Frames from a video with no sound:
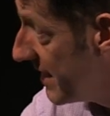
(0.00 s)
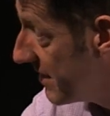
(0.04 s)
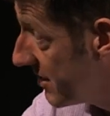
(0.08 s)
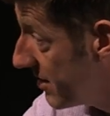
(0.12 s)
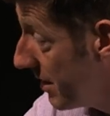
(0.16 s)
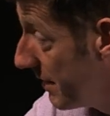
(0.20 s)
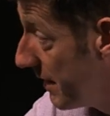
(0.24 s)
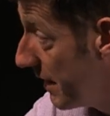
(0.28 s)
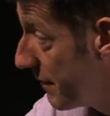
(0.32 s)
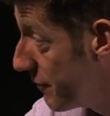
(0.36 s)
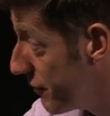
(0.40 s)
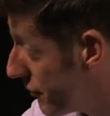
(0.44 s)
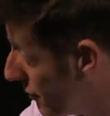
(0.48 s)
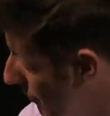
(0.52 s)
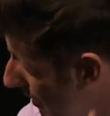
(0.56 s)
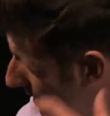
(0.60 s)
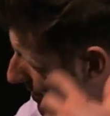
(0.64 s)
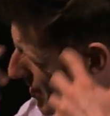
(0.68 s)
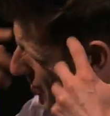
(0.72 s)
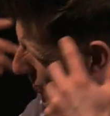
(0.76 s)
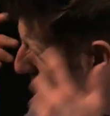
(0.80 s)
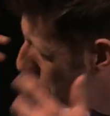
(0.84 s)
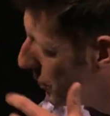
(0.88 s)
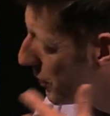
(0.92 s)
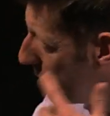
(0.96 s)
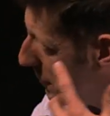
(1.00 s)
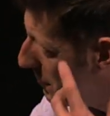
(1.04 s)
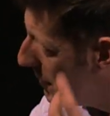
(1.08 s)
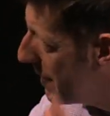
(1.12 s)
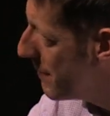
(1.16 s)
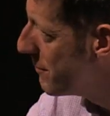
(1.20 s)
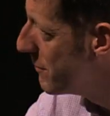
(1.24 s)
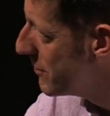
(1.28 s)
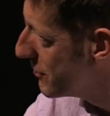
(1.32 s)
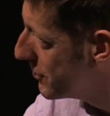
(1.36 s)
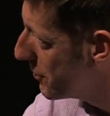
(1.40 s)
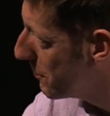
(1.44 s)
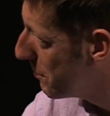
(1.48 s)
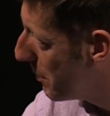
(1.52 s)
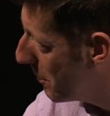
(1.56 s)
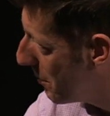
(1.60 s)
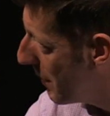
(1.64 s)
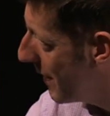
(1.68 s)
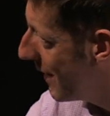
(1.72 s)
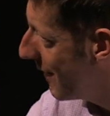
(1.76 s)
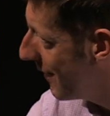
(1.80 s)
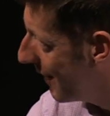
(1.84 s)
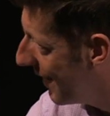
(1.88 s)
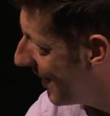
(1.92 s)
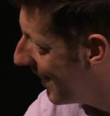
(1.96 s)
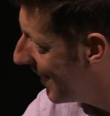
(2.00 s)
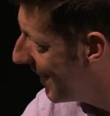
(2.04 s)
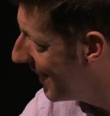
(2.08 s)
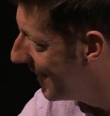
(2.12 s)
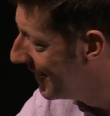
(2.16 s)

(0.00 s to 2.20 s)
so they've dredged all their memories up about that.